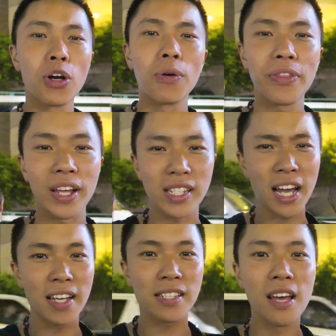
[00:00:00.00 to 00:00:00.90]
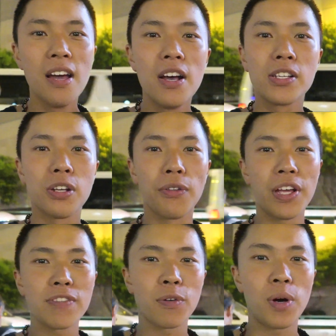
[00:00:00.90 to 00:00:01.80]
your own things, guys. So
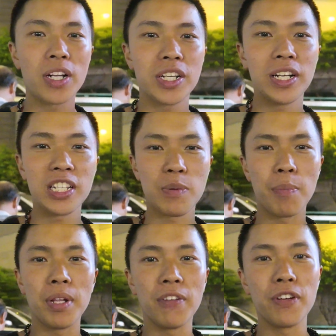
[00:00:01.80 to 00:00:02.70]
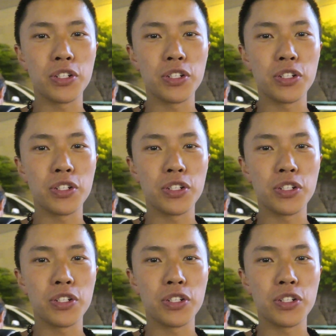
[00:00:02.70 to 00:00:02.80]
thanks for watching. This has been Billy